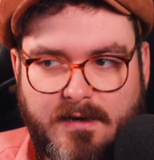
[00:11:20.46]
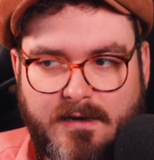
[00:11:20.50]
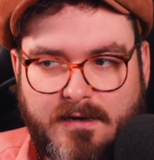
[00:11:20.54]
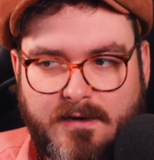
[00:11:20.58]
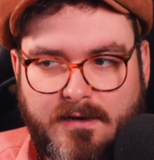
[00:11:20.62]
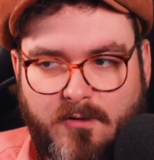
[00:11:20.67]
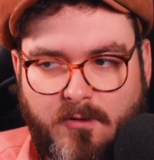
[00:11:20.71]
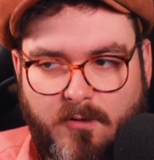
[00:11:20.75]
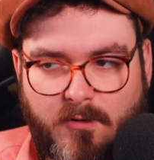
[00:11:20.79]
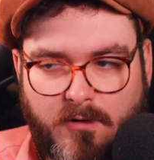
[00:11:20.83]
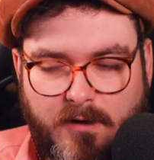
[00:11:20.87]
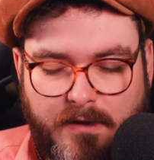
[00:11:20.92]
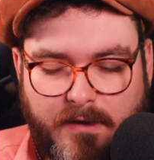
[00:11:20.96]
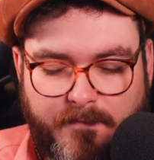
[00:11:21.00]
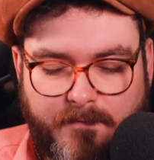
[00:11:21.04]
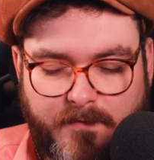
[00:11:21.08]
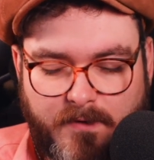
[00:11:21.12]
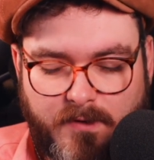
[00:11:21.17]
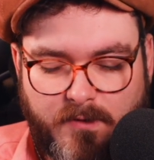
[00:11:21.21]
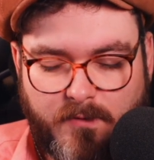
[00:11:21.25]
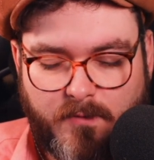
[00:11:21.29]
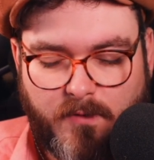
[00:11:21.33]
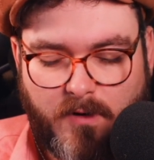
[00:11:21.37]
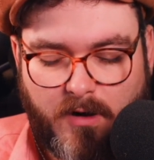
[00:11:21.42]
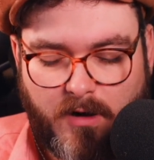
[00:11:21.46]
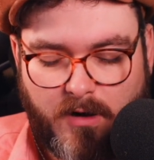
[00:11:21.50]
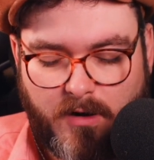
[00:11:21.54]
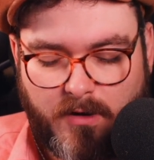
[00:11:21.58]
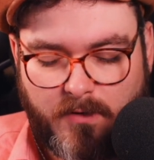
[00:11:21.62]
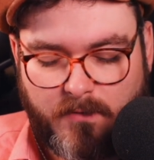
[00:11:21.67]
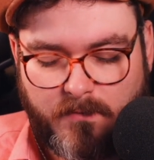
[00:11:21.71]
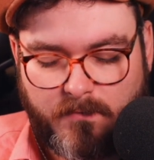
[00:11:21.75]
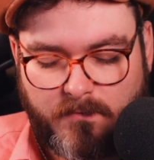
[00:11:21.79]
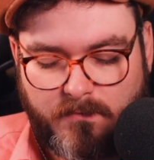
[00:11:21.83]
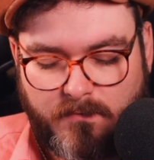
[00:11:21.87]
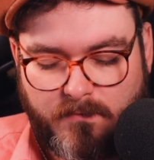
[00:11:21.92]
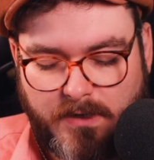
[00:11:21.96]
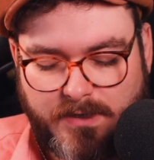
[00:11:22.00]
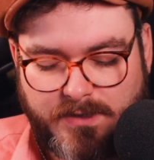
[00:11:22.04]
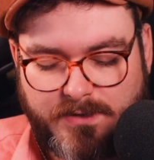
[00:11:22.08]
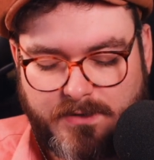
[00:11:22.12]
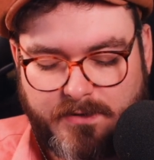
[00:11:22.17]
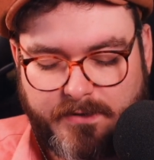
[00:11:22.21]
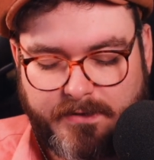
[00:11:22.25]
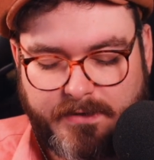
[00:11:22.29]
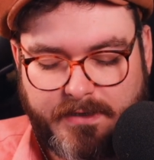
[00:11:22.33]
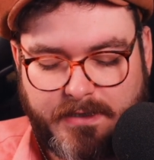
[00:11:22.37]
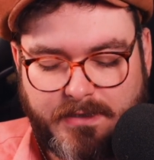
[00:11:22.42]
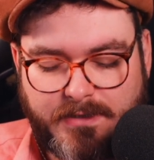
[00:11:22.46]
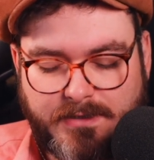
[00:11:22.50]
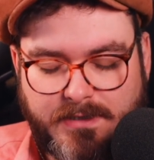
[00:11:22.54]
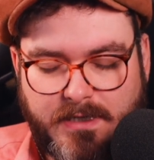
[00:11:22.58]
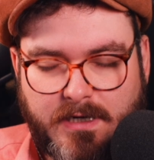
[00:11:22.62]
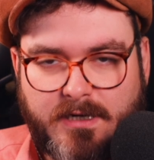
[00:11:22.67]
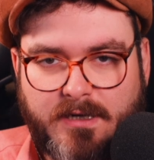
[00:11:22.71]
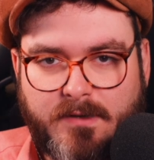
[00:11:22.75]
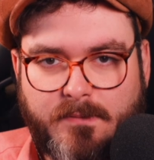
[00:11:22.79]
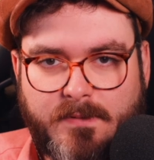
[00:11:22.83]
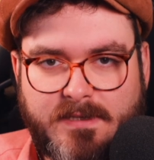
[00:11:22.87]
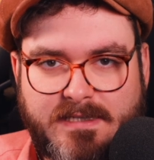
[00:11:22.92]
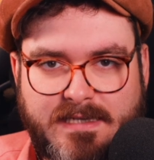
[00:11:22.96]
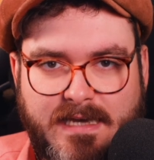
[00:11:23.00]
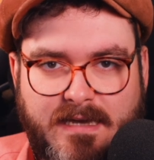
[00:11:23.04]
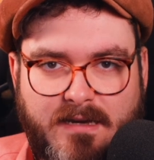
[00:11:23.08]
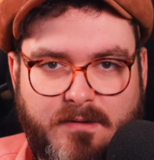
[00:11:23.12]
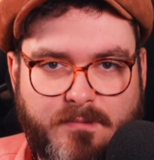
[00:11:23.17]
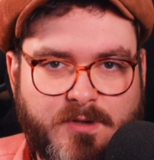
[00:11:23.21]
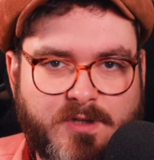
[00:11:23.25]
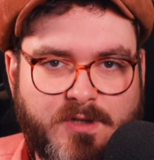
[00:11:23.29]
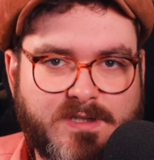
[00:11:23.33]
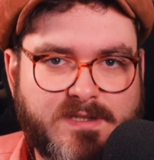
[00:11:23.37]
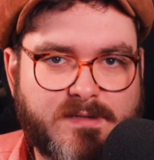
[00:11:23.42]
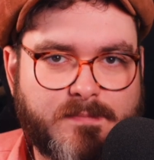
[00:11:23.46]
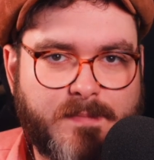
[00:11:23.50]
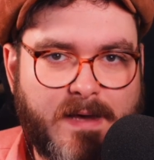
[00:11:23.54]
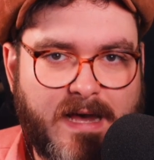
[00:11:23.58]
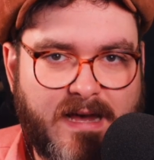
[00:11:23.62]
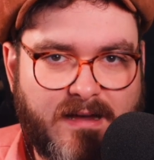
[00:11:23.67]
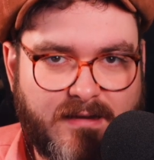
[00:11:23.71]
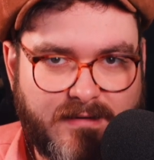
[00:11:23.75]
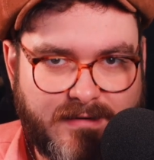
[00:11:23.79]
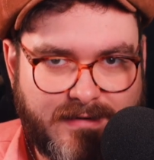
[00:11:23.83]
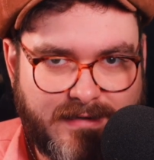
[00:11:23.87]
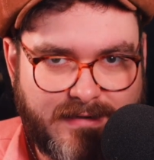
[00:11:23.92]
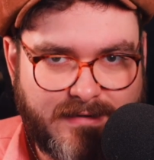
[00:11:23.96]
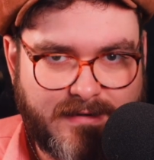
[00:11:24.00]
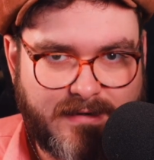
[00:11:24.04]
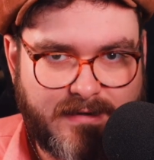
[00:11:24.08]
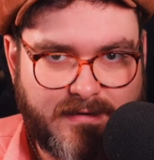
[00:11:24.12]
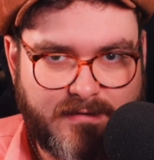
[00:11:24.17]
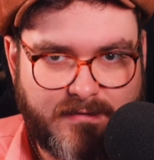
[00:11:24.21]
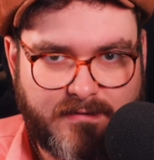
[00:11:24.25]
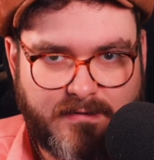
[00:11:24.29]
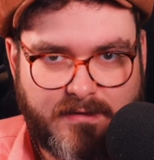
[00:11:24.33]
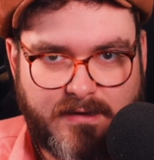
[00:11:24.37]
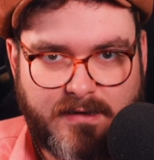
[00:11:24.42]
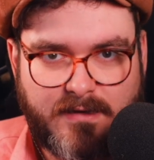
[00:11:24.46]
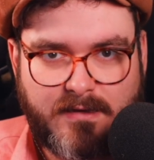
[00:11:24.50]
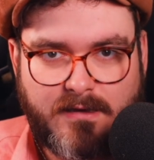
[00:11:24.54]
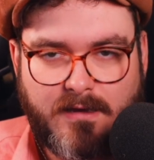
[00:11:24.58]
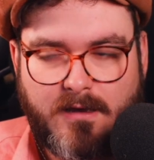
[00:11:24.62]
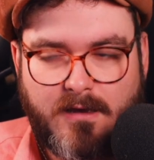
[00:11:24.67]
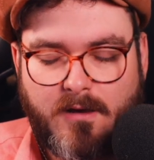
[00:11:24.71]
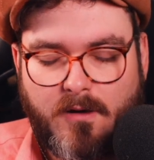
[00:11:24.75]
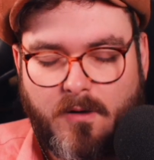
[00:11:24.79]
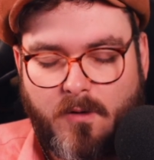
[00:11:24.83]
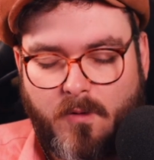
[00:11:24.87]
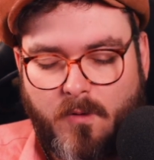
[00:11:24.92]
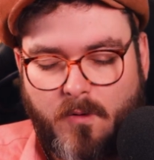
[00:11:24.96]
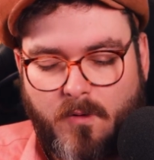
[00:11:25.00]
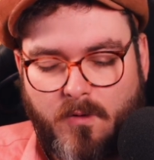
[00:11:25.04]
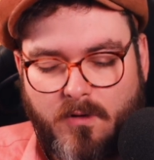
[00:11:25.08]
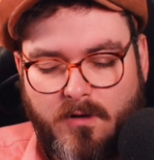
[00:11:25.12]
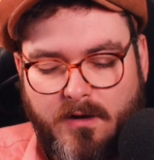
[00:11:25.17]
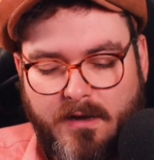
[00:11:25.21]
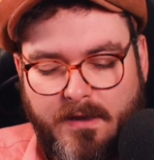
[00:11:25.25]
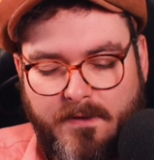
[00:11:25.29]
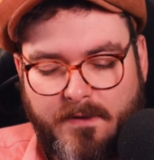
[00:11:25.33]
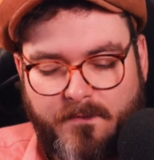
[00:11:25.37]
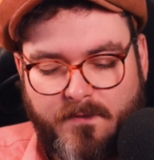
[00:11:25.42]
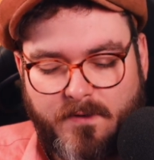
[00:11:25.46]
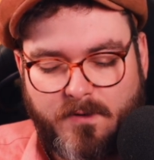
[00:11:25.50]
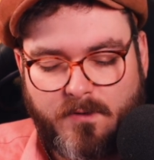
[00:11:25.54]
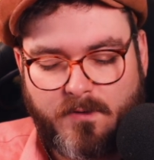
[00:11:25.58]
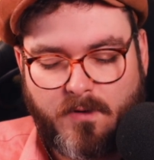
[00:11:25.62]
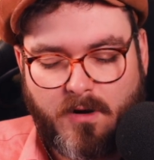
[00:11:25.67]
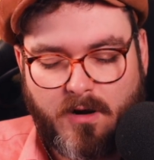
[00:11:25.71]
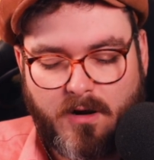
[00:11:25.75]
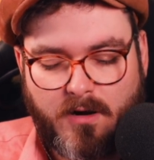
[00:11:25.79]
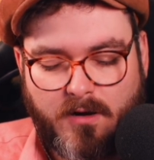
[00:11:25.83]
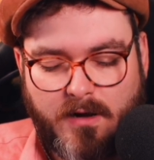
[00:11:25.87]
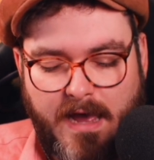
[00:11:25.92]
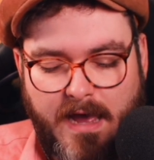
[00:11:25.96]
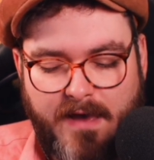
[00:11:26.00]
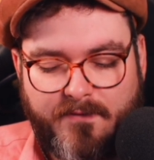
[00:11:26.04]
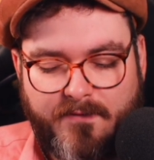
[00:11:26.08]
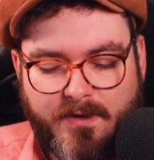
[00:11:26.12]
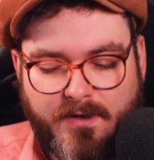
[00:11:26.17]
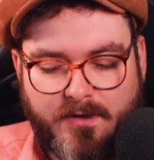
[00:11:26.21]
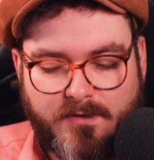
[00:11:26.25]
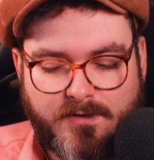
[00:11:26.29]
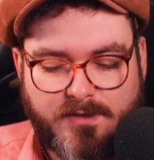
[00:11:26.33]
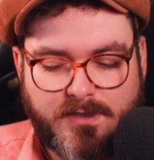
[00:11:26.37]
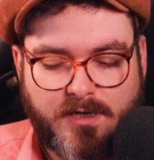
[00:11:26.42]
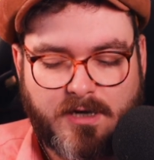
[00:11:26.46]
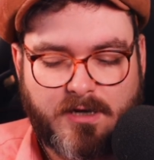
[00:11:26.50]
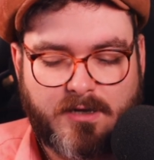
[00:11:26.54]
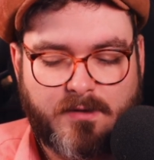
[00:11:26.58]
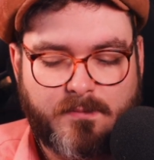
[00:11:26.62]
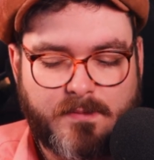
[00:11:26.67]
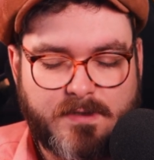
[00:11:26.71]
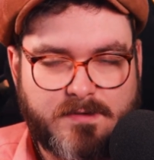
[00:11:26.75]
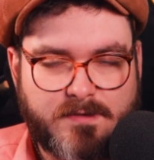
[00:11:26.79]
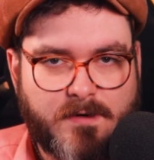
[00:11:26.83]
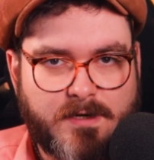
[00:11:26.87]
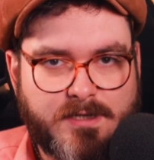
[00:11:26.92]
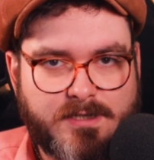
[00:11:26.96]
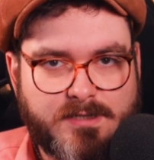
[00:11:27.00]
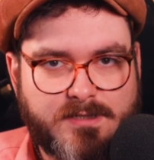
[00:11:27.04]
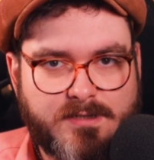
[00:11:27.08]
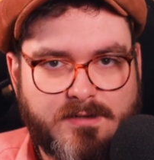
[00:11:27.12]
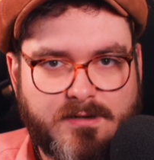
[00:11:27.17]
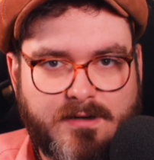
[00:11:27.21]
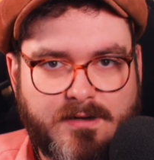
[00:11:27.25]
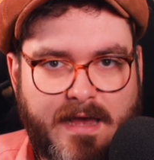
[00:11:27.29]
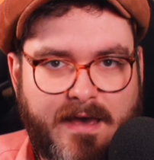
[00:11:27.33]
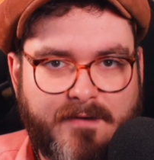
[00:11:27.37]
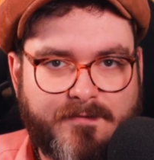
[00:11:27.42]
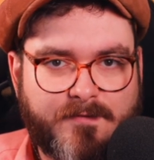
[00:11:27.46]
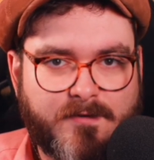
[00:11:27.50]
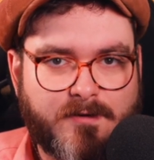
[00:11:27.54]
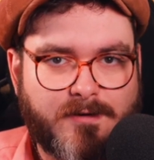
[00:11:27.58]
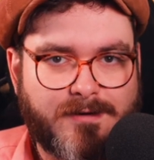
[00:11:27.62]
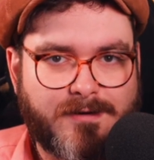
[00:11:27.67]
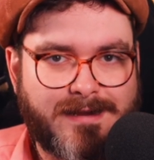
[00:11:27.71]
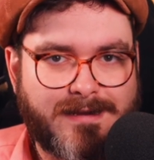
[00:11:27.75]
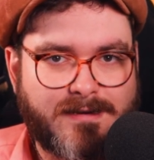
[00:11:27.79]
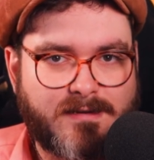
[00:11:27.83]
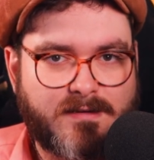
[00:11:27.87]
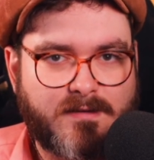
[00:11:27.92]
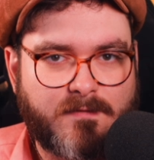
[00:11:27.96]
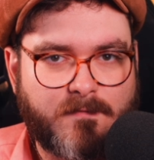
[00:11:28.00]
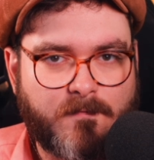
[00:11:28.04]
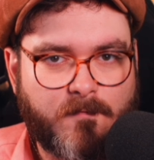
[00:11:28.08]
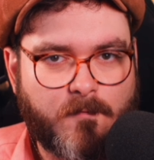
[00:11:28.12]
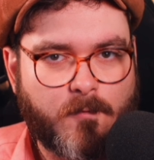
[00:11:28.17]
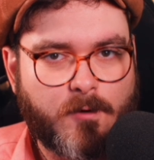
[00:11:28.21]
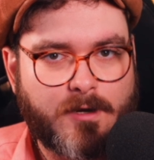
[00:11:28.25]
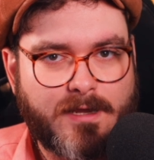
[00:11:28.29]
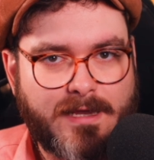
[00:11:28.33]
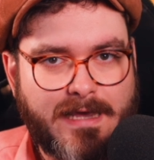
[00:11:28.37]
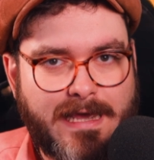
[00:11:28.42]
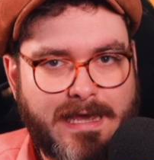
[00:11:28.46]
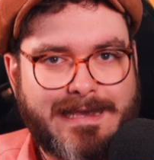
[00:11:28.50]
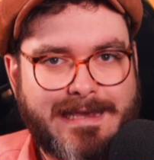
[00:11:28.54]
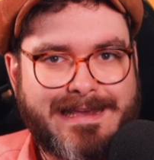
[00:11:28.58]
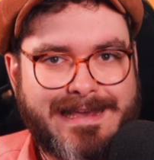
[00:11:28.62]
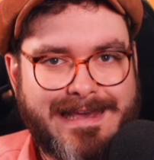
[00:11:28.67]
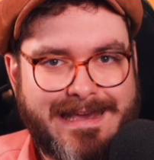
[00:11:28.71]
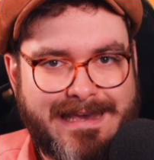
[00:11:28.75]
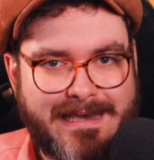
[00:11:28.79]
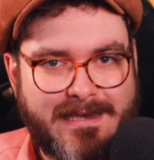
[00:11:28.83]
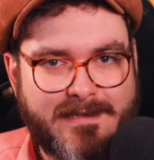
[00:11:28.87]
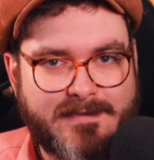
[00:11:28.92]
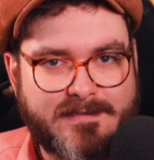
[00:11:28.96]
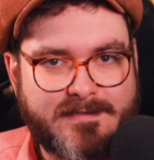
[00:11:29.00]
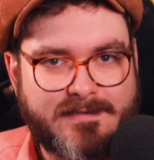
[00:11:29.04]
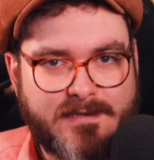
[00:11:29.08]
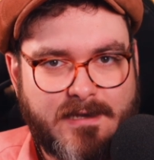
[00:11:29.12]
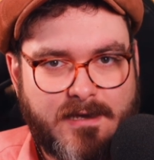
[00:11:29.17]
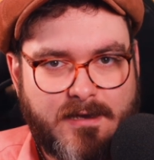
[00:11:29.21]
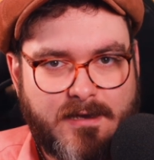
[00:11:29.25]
or if you are registering your documents at a municipality in Italy, or if you are having your documents registered after a 1948 case